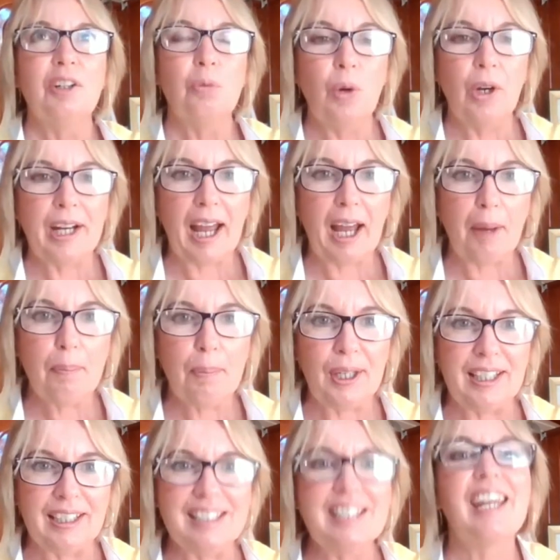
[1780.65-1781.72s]
what
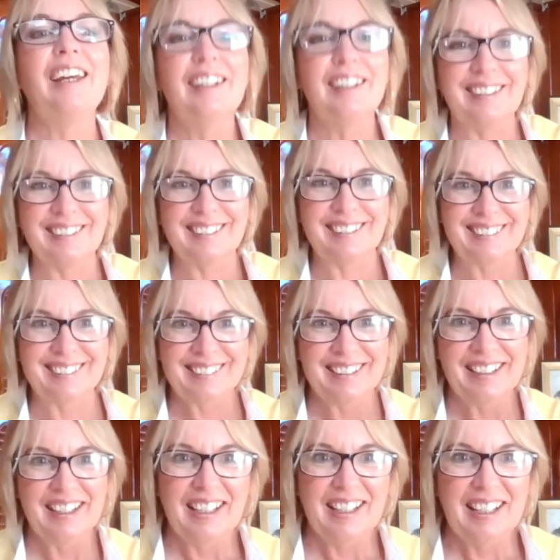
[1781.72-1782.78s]
happened?
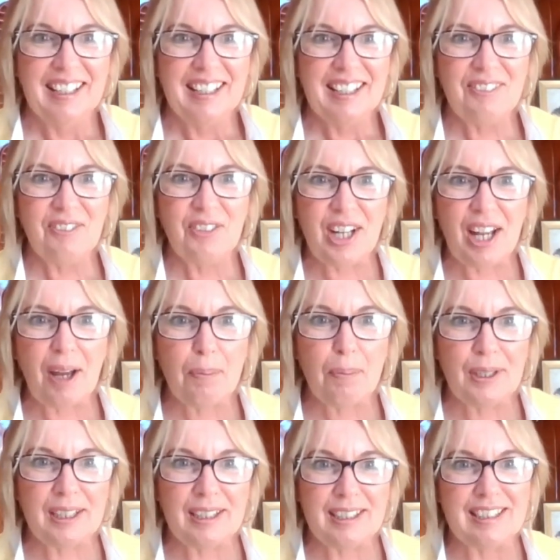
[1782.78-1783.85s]
What
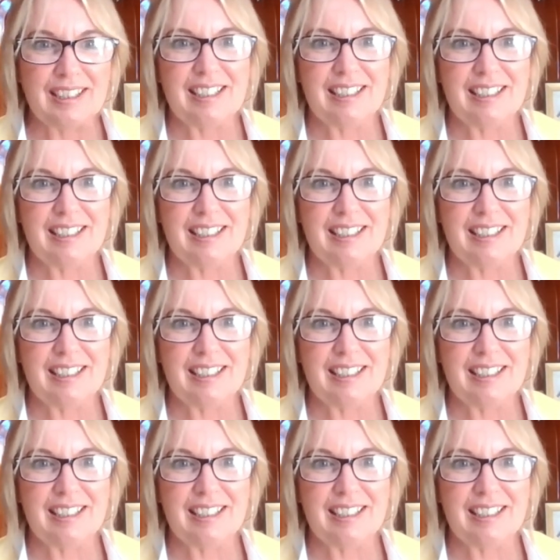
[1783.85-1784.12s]
happened?